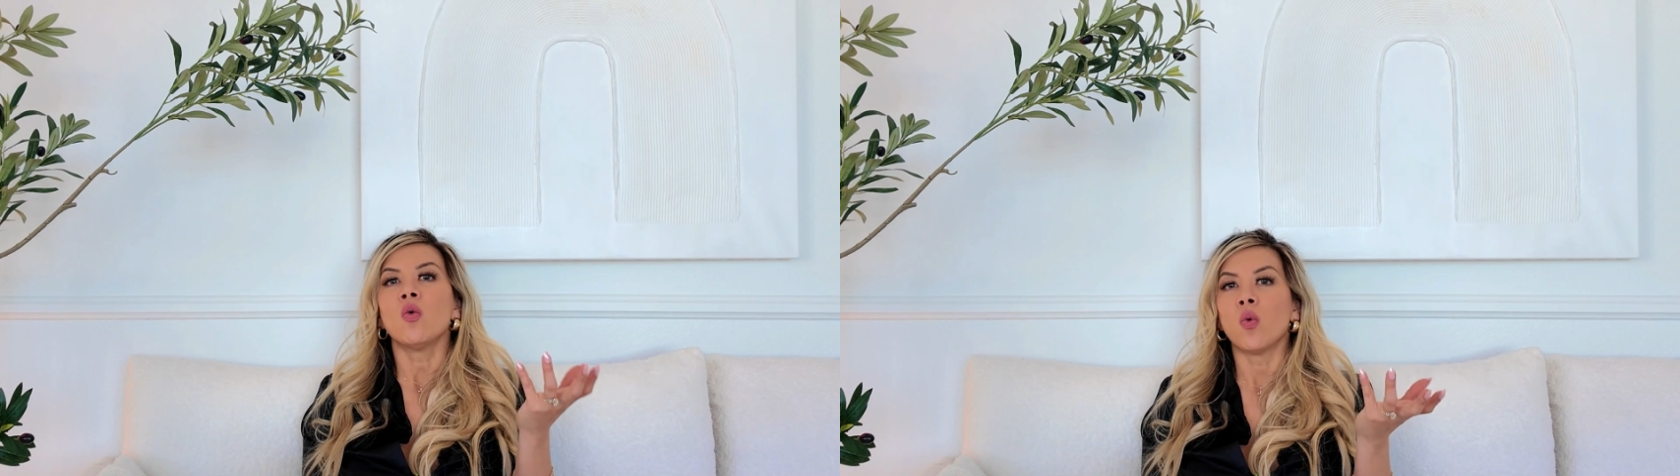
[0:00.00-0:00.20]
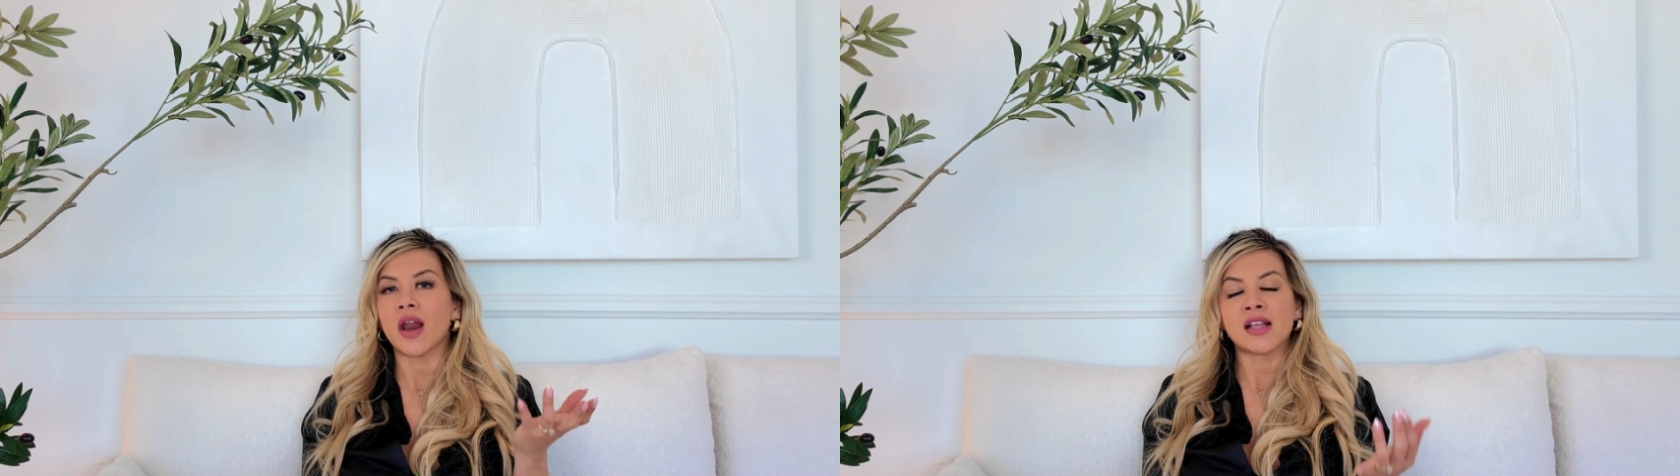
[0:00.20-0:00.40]

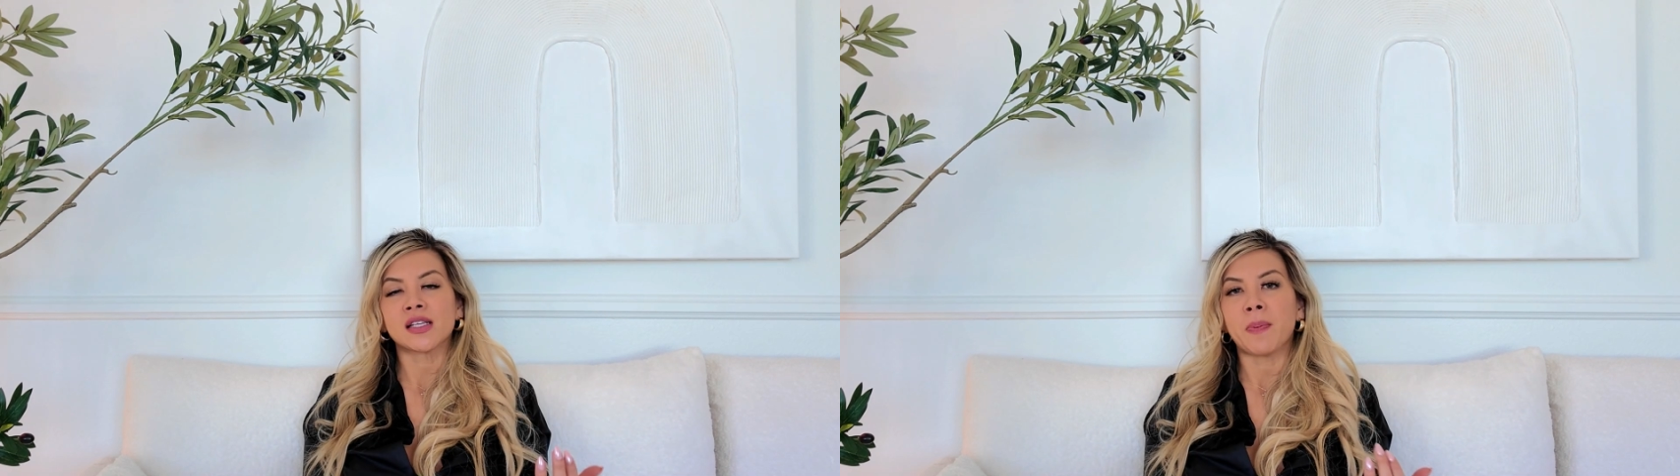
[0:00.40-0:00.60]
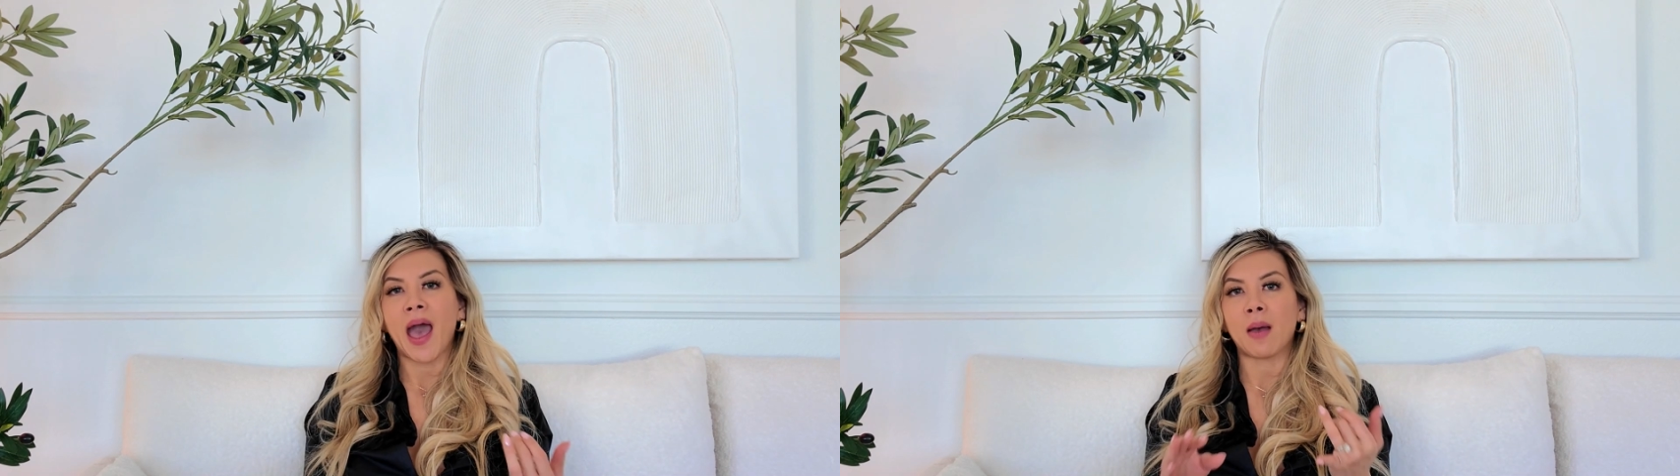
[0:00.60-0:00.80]
What ends
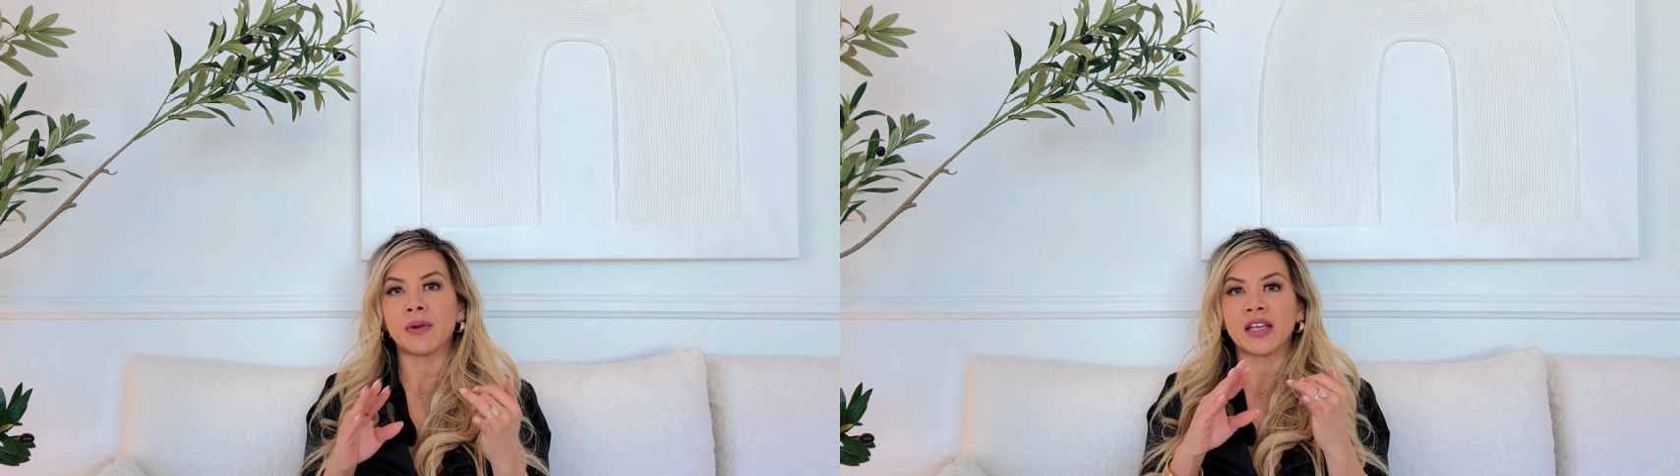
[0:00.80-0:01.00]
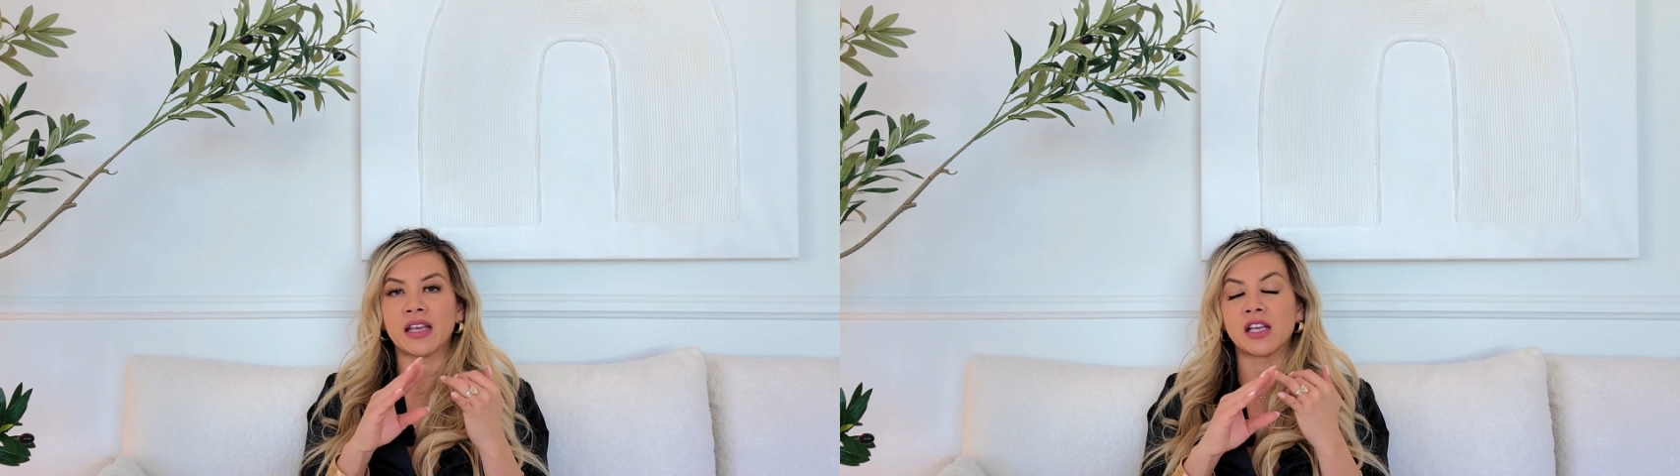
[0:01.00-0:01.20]
up
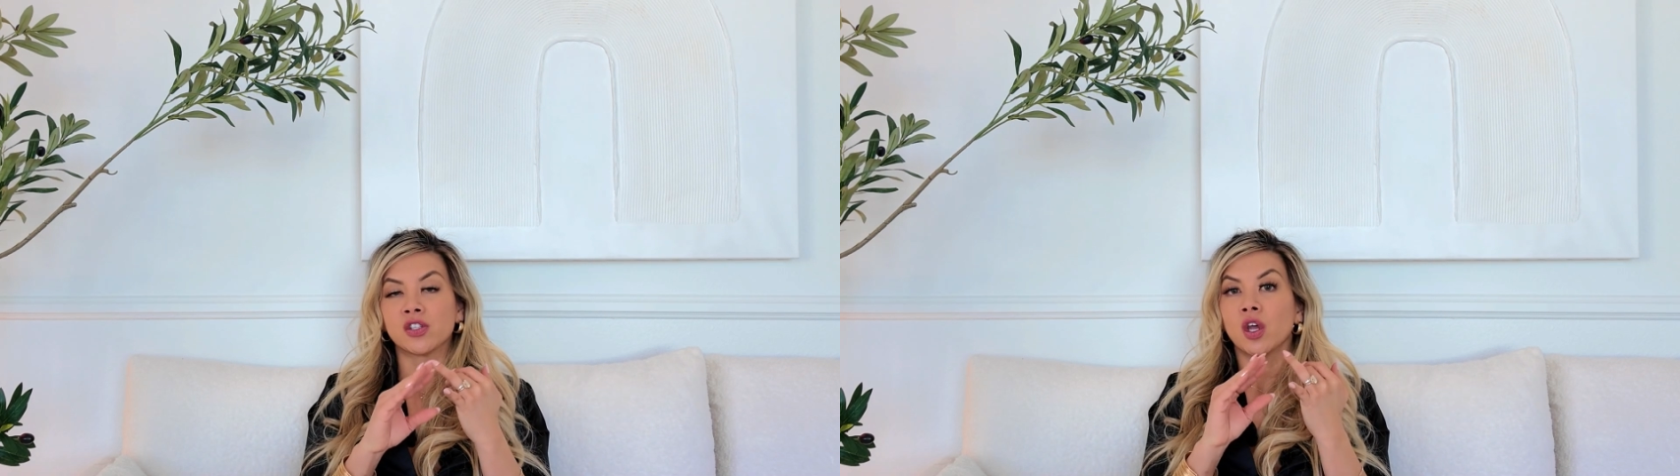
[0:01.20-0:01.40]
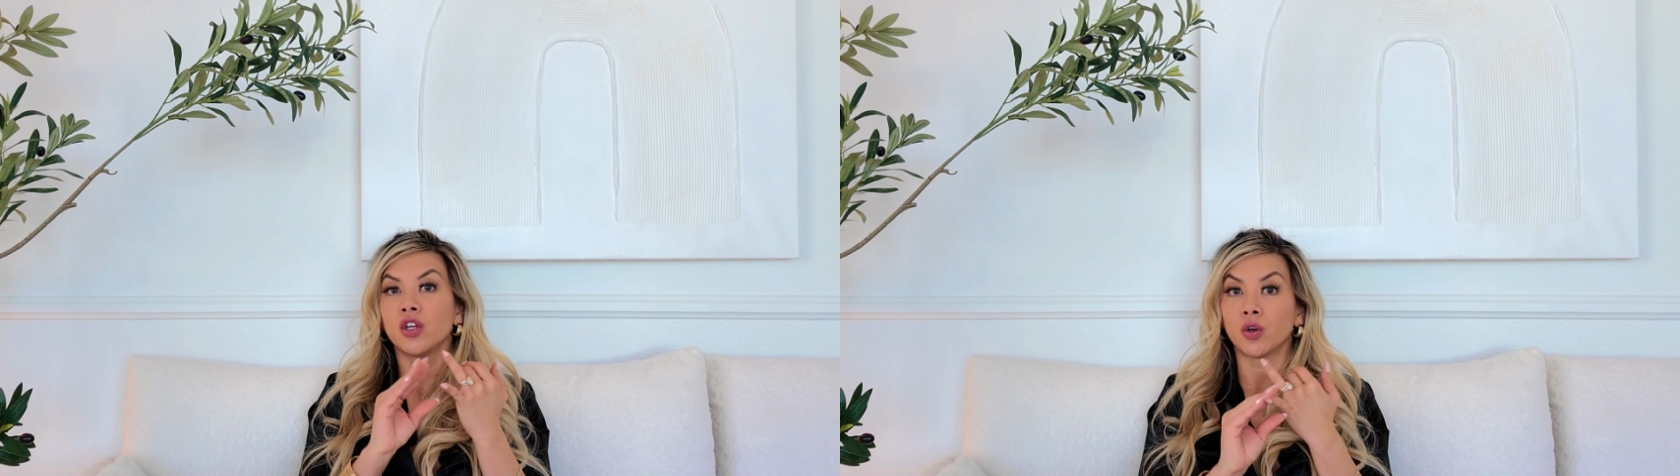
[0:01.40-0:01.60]
happening is